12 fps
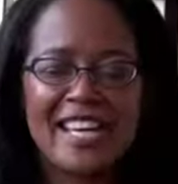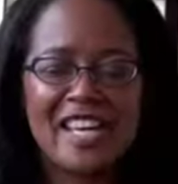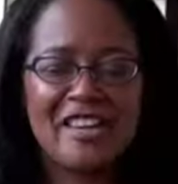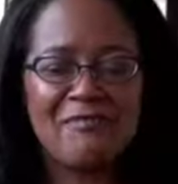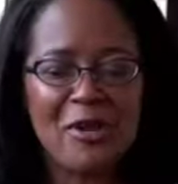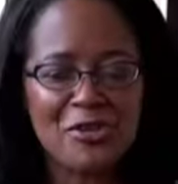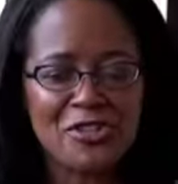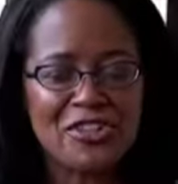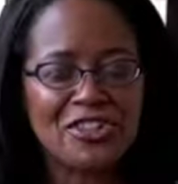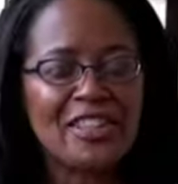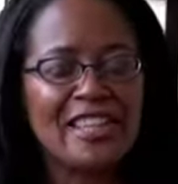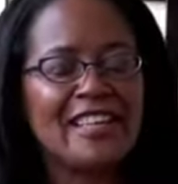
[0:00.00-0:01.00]

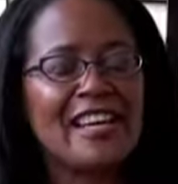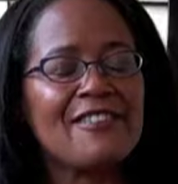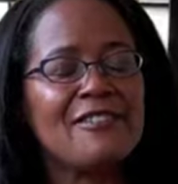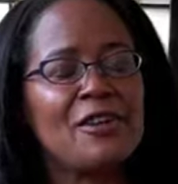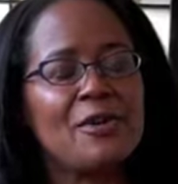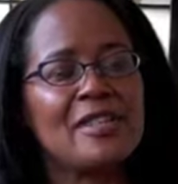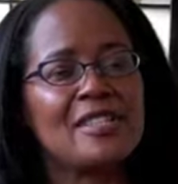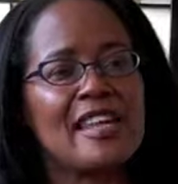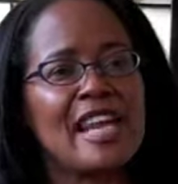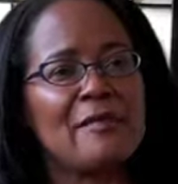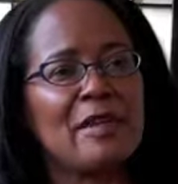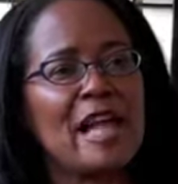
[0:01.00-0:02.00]
Emotionally, I've noticed
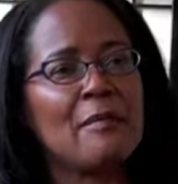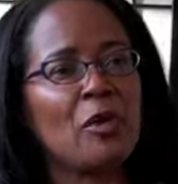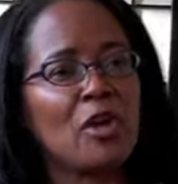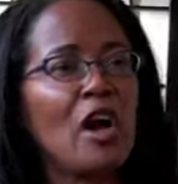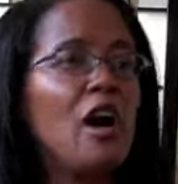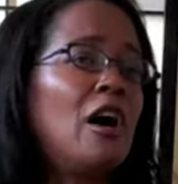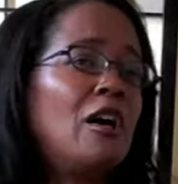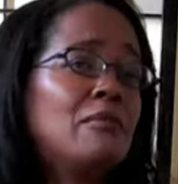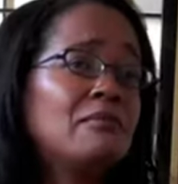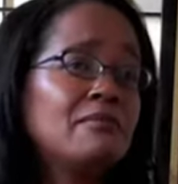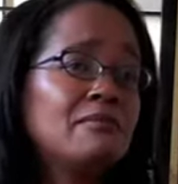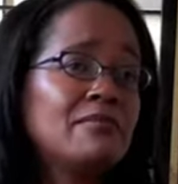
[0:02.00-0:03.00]
that I'm a lot more calm
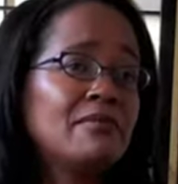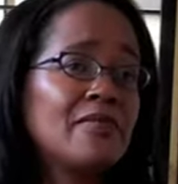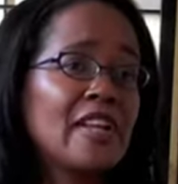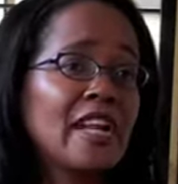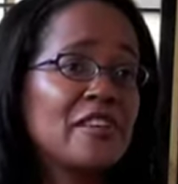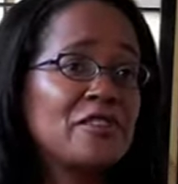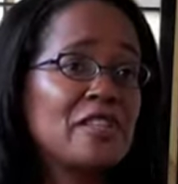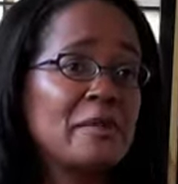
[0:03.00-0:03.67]
than I used to